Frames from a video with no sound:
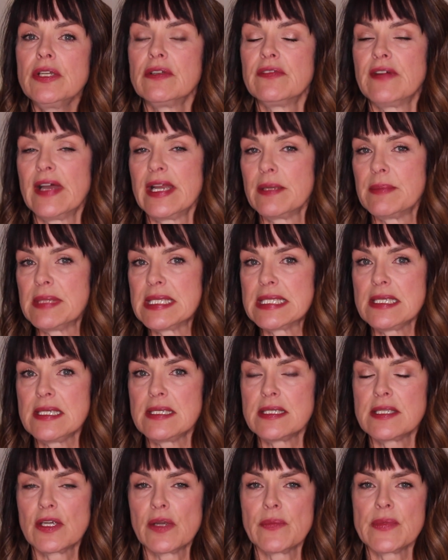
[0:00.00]
good vitamin C
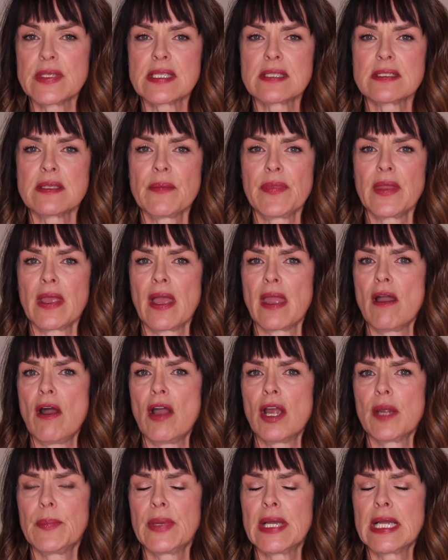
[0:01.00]
serum. This is something I
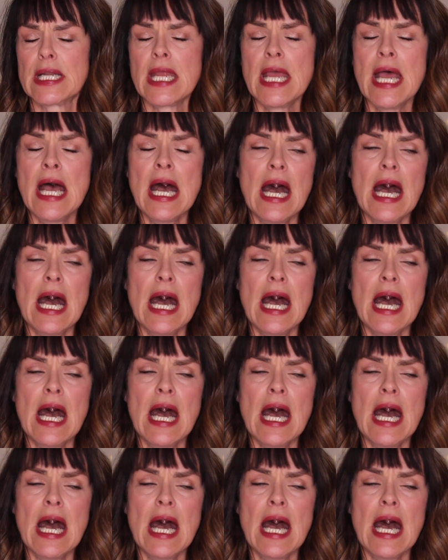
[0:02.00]
harp on.